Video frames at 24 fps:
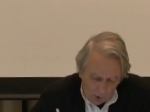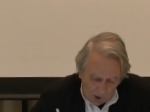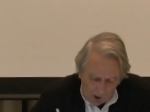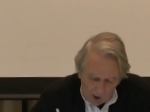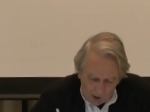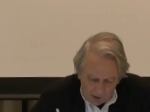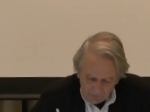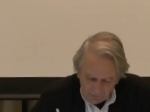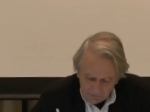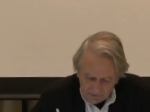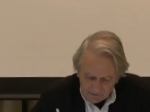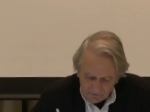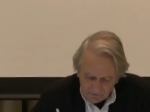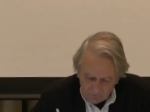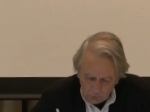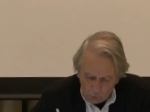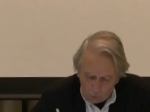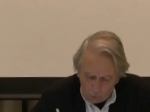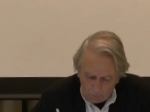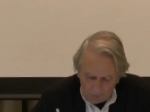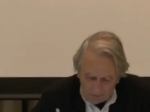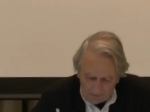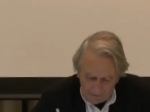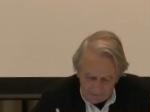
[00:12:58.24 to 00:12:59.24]
Art has
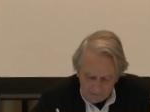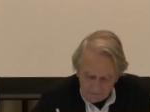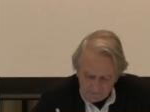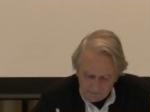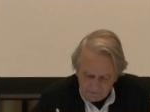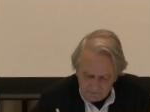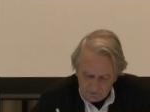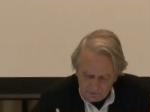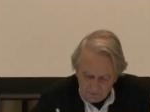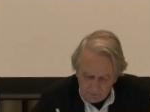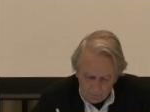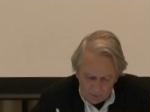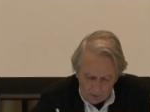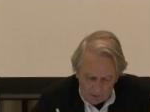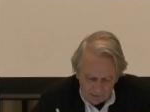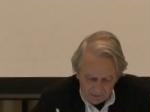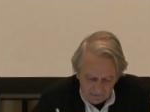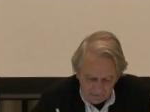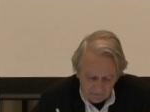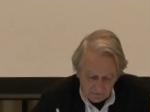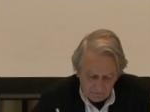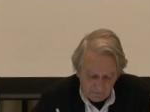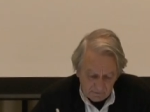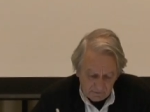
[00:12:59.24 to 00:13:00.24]
no place in
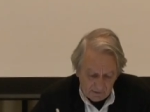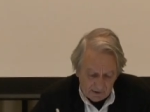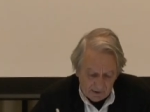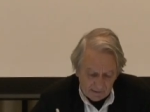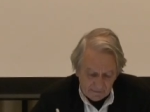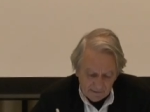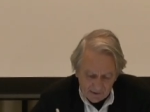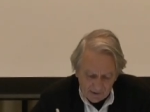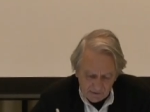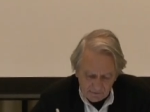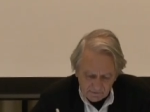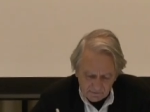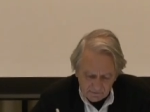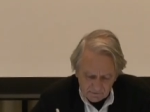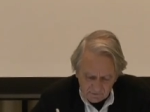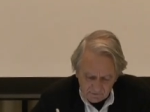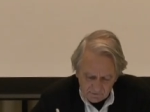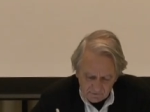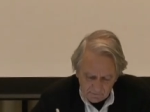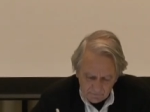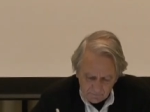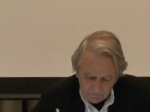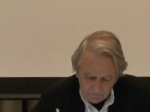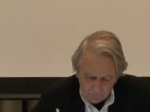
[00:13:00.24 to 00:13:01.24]
Marx's
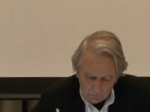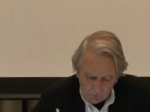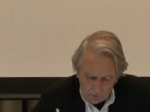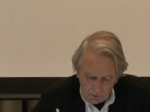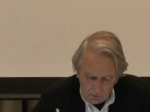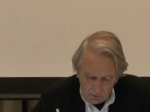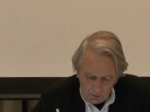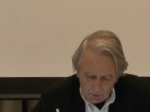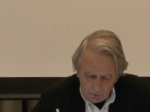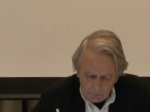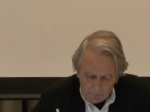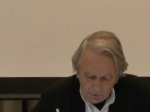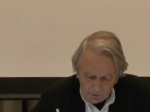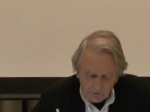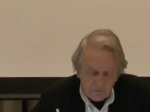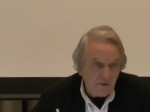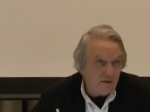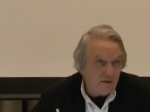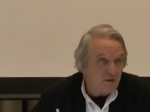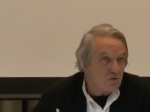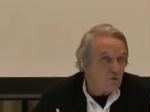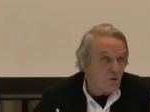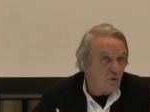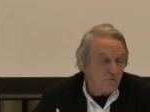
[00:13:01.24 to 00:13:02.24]
analysis but
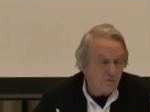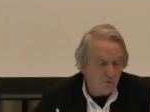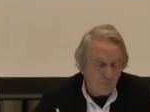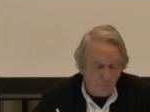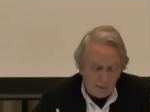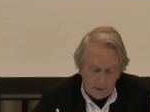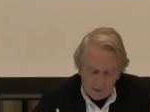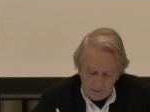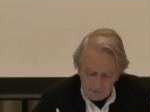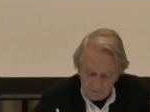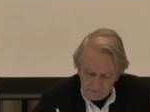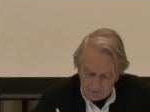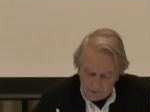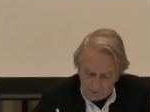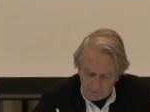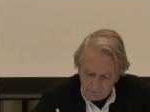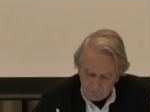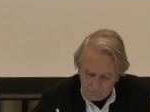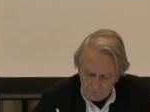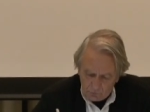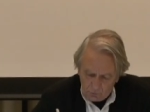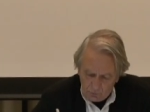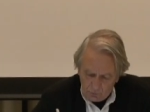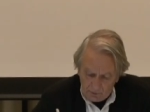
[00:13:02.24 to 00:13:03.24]
it transpires as
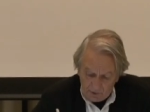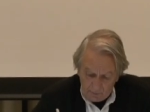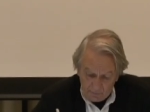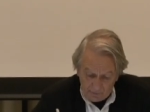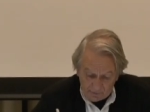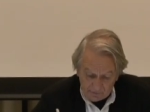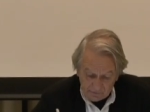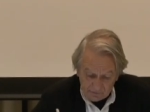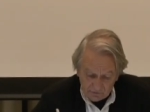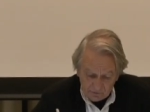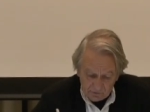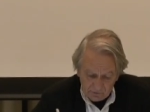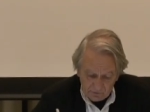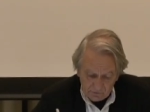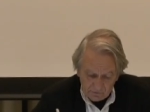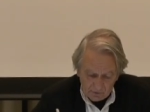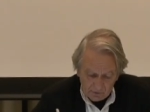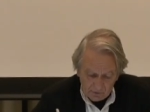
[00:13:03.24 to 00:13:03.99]
though Emerson's